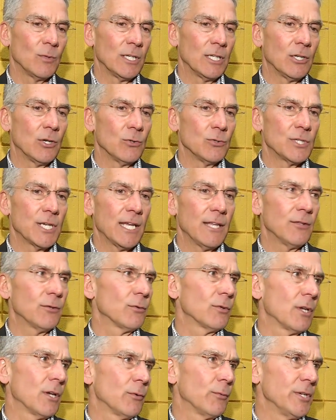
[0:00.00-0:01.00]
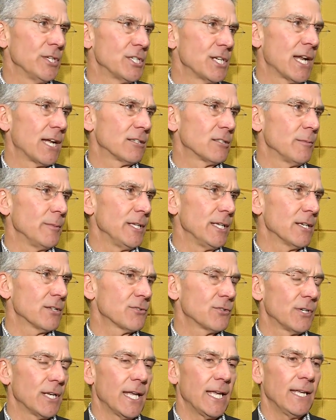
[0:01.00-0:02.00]
when Coach Haith reached out to me
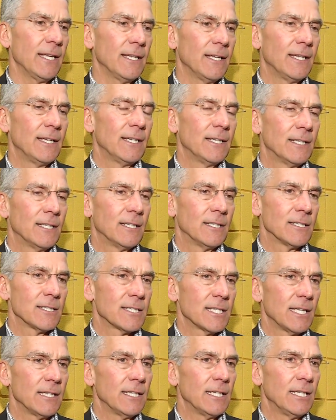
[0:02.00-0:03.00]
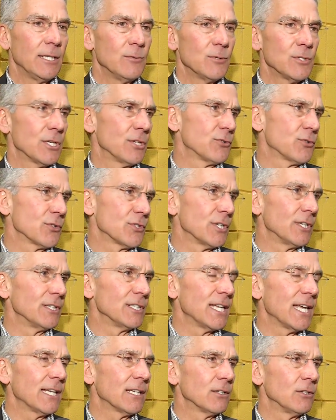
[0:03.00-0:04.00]
yesterday, said that he was interested in
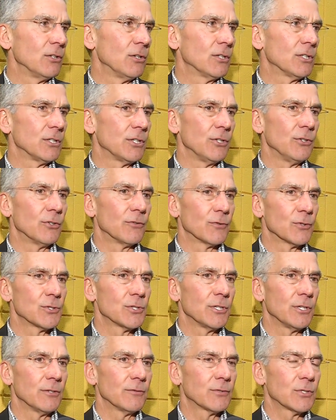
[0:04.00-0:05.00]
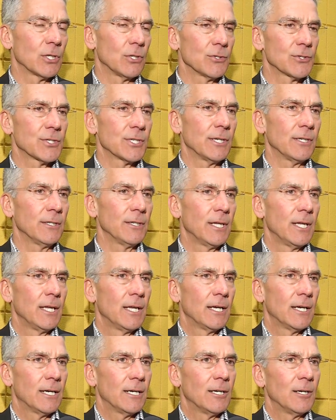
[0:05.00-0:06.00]
taking a look at the University of Tulsa.
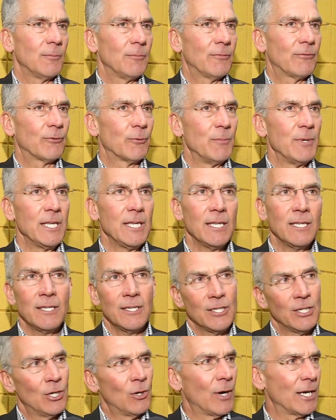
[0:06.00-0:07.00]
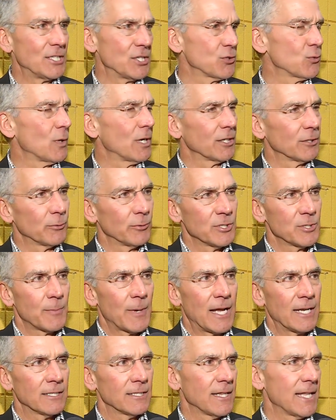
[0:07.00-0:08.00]
For me, you know, I just wanted to
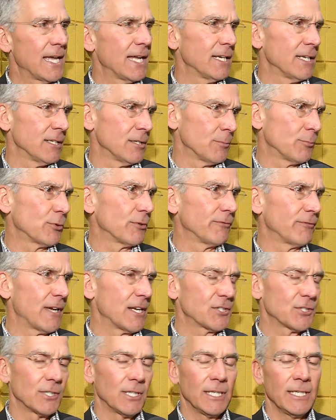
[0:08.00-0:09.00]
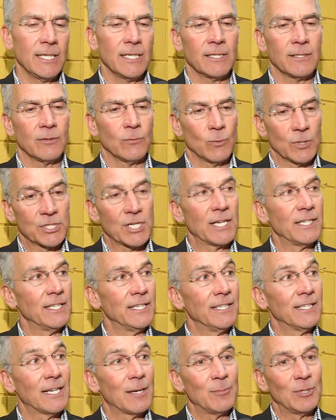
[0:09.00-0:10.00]
respond to that professionally, and which I
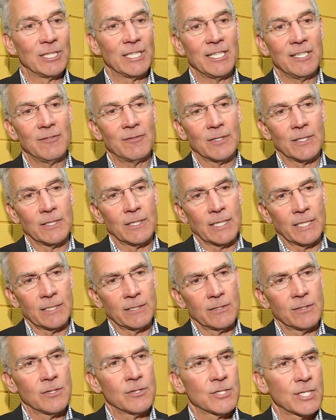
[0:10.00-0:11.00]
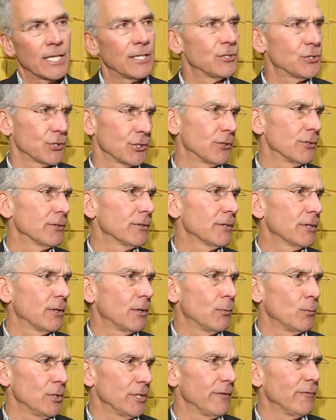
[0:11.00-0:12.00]
did, I believe, and said, sure,
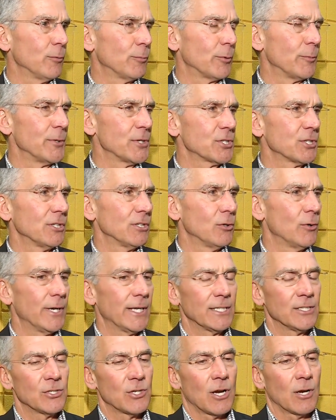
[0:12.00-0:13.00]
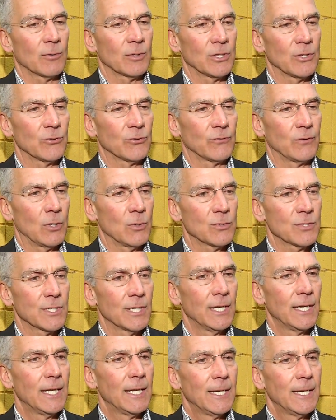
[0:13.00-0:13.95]
we'll give you permission to go ahead and talk with those folks.